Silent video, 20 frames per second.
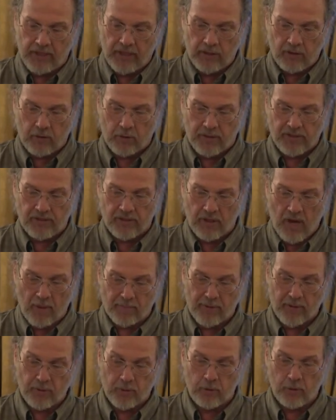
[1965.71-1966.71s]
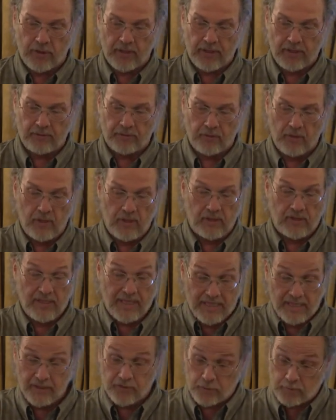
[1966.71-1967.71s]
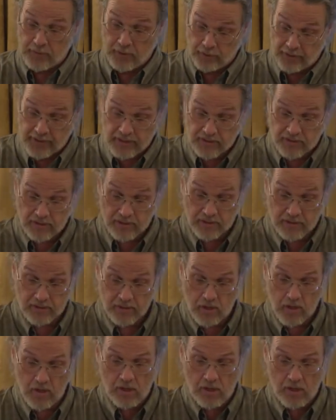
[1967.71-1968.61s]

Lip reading: increase in opportunities in experiences